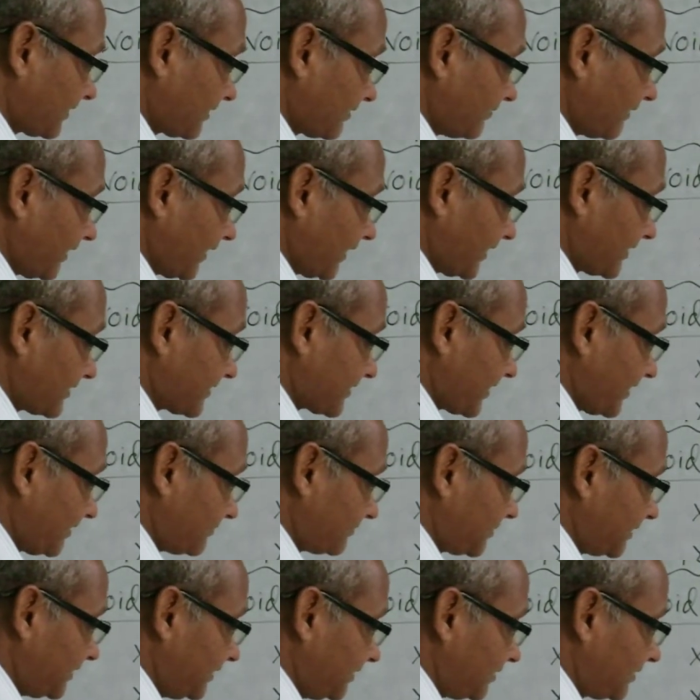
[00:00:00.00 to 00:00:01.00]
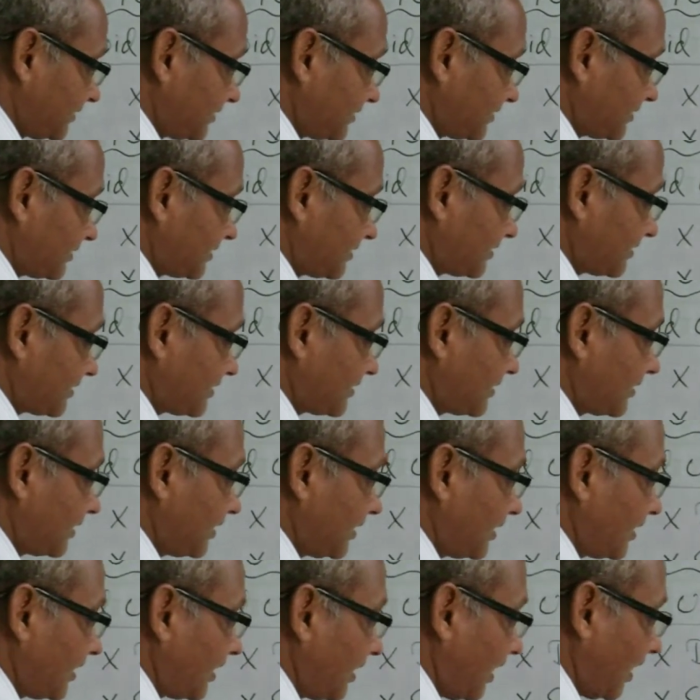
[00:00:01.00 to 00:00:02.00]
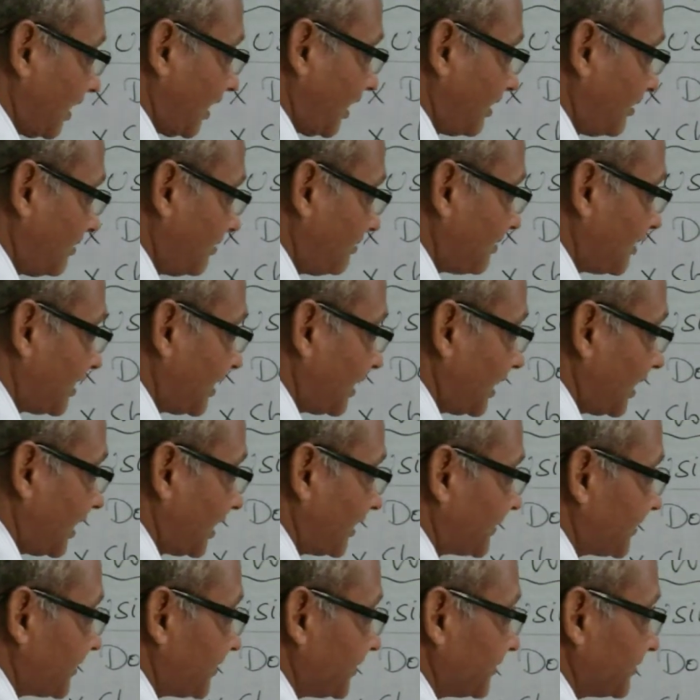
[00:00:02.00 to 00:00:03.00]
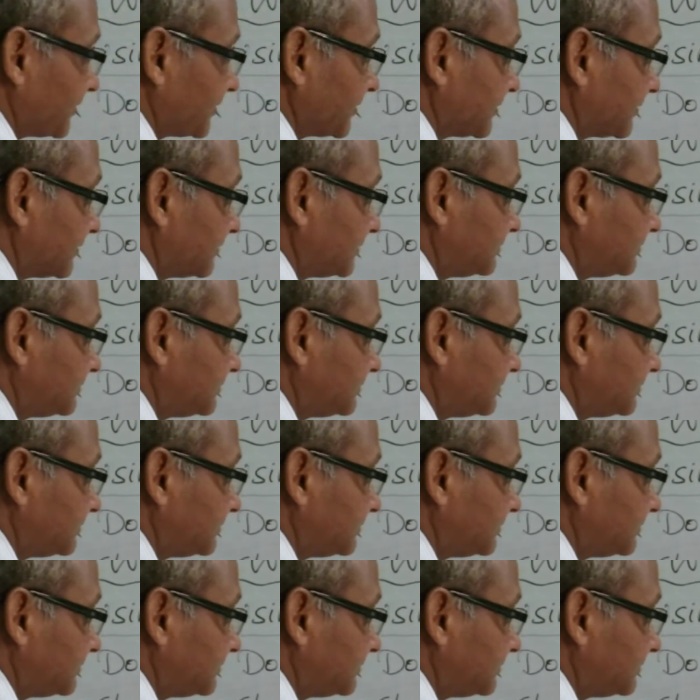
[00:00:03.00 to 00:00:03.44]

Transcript: one example, how are you?